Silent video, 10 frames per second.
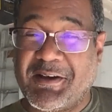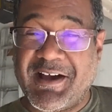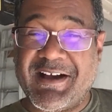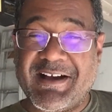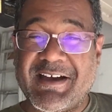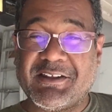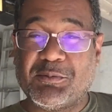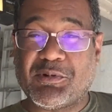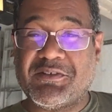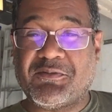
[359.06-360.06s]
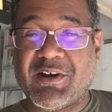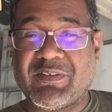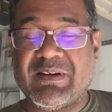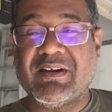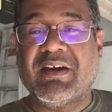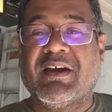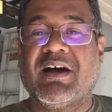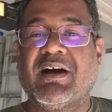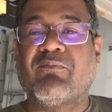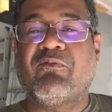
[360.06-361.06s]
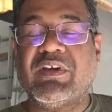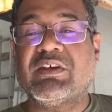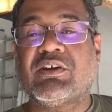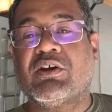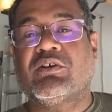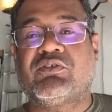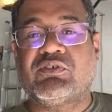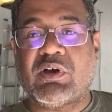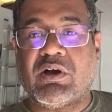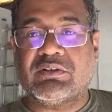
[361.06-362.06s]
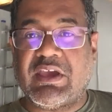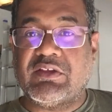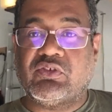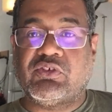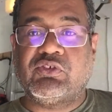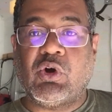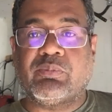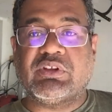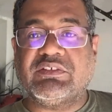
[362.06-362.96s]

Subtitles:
had a little brain fart there. Vinegar, salt, and soap. So